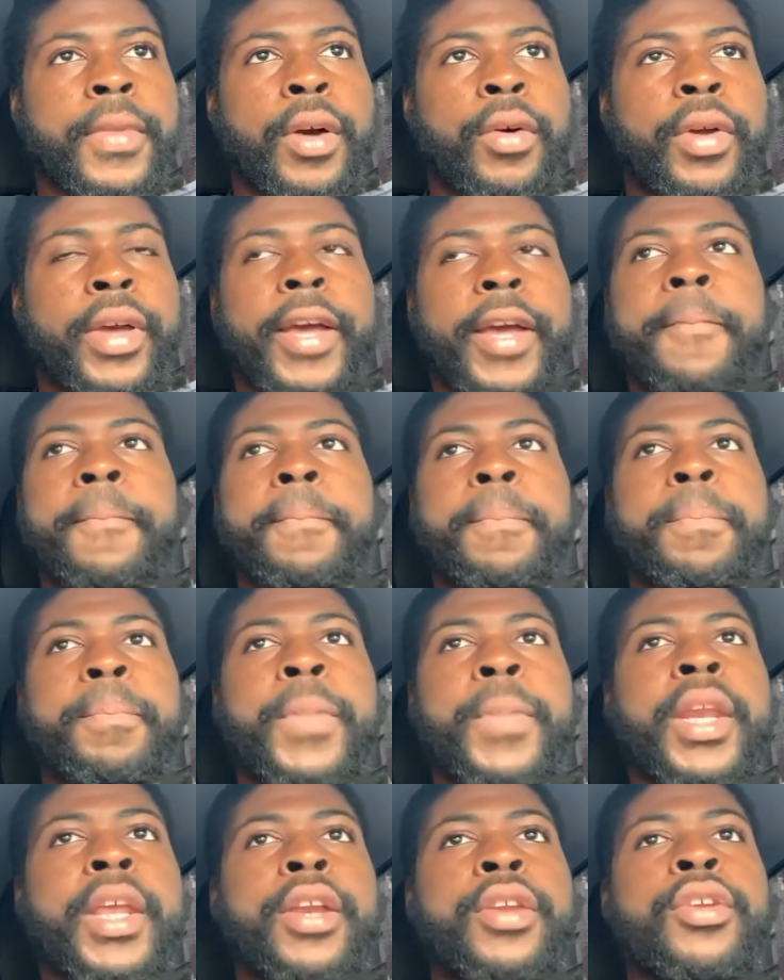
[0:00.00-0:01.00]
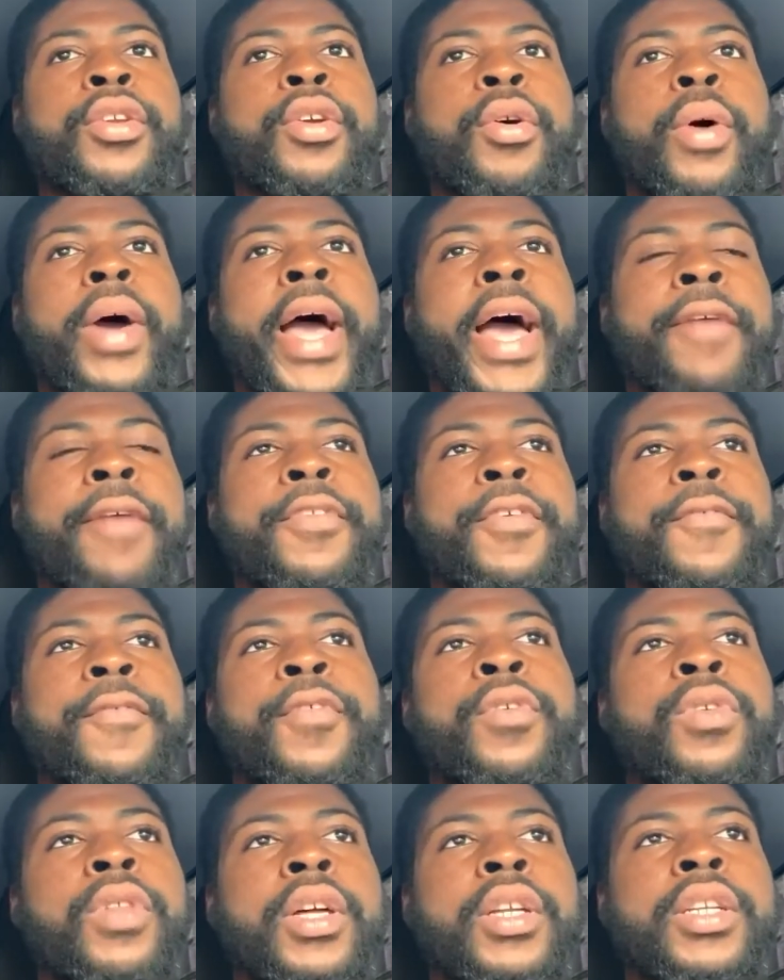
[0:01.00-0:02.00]
Okay? Meaning you don't have the
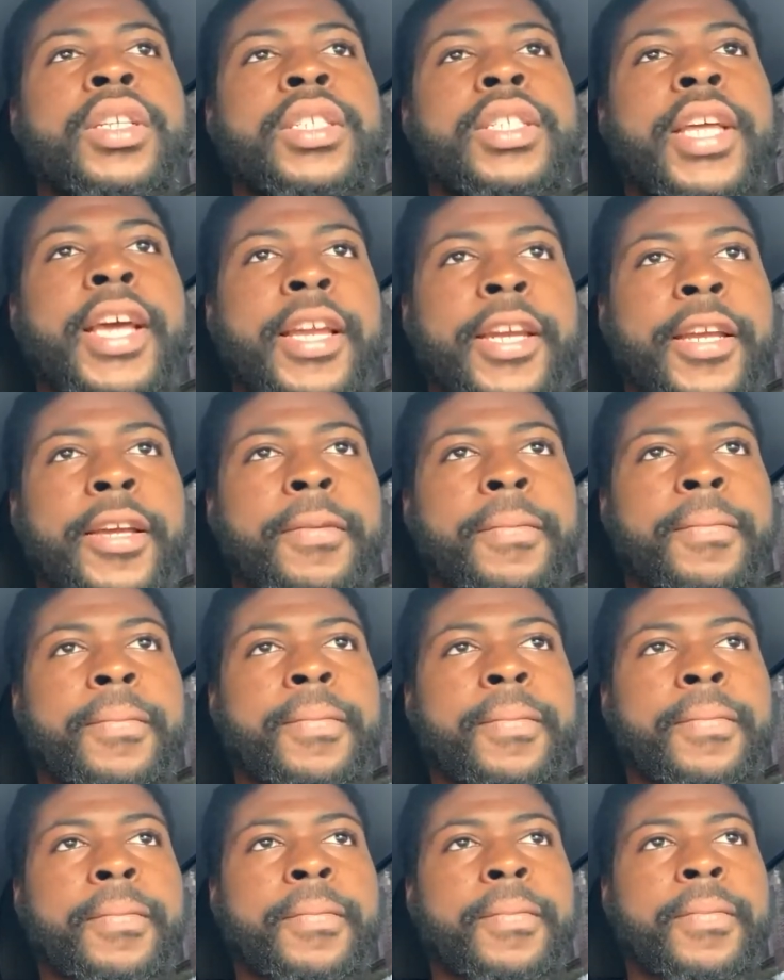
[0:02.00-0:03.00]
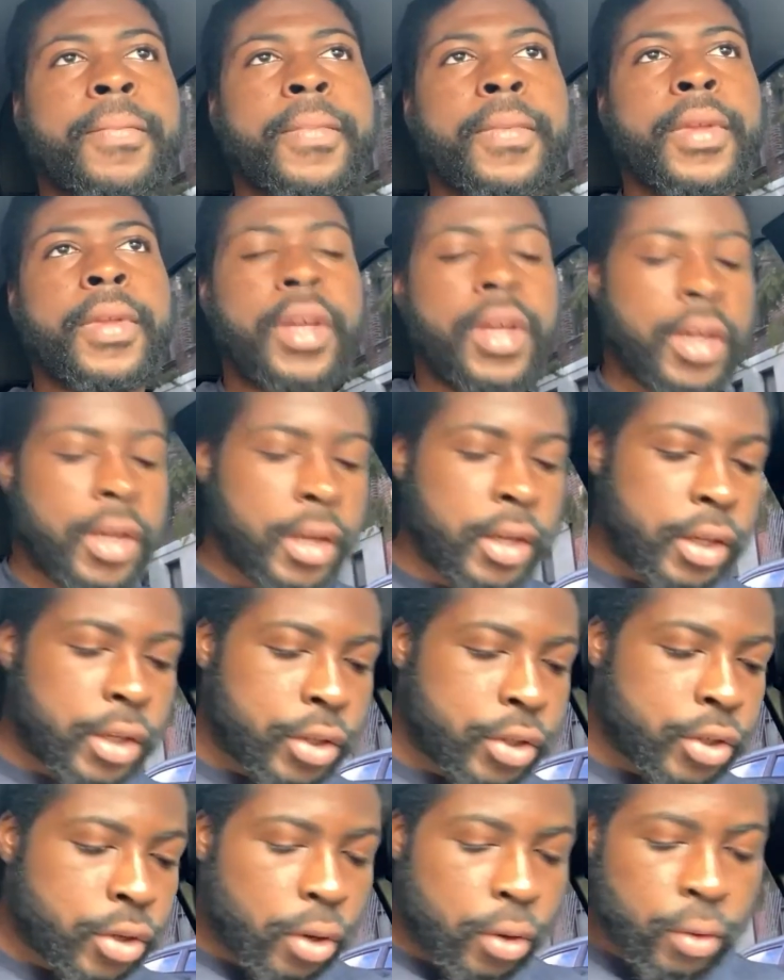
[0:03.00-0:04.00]
full understanding.
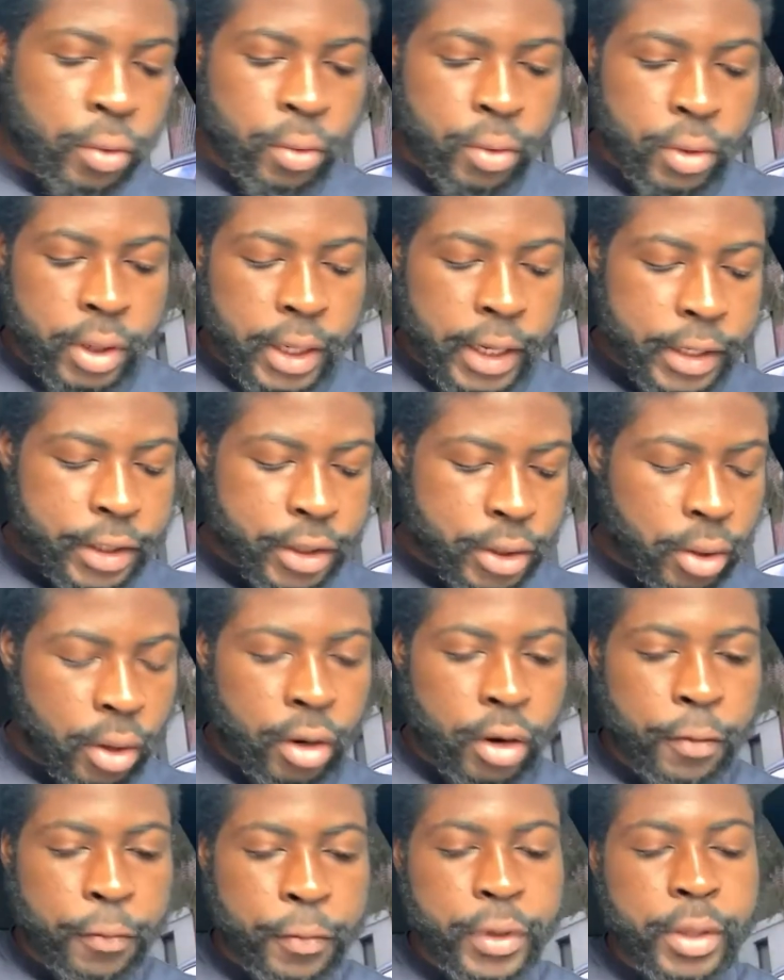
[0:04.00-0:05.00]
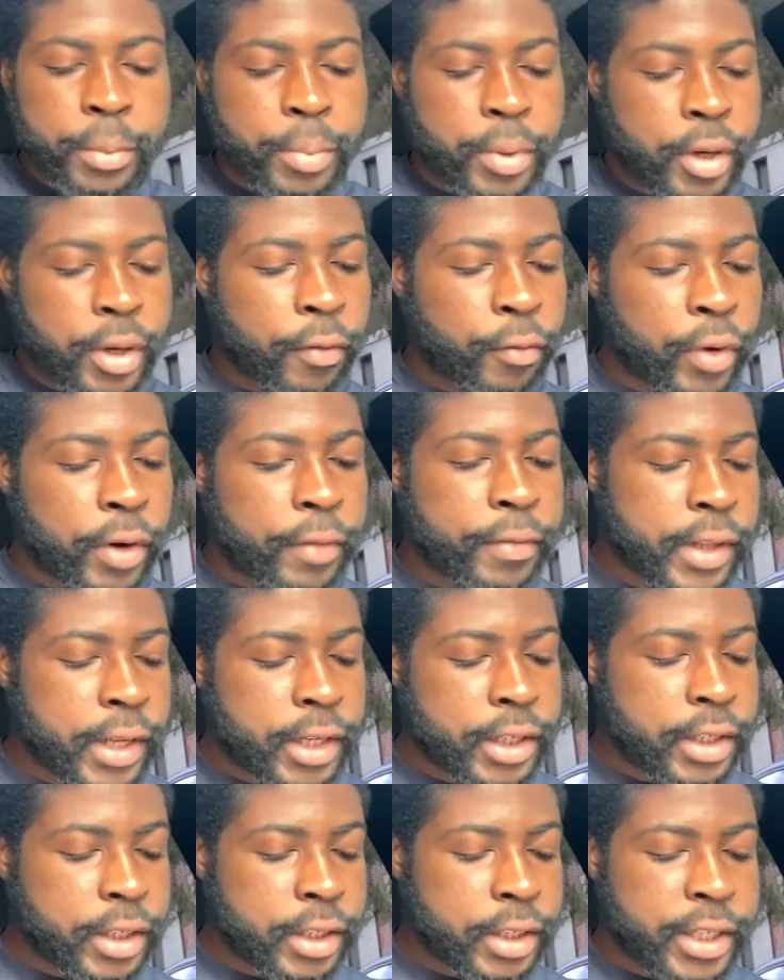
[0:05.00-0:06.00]
So let's start off with the book of
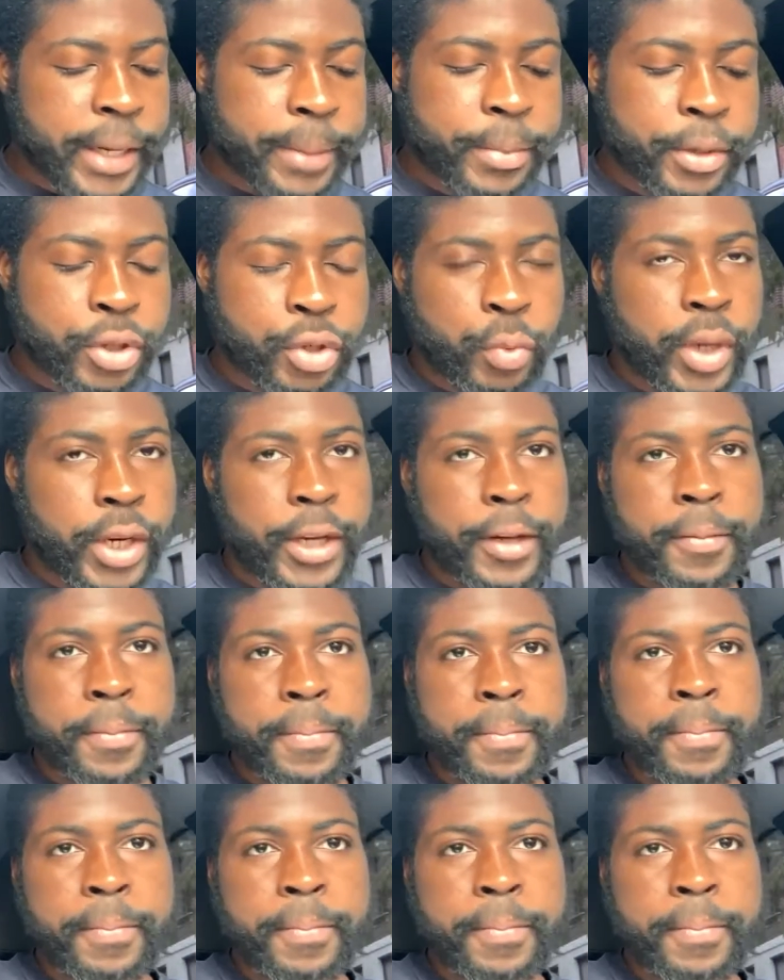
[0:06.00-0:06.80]
Revelation, chapter 20,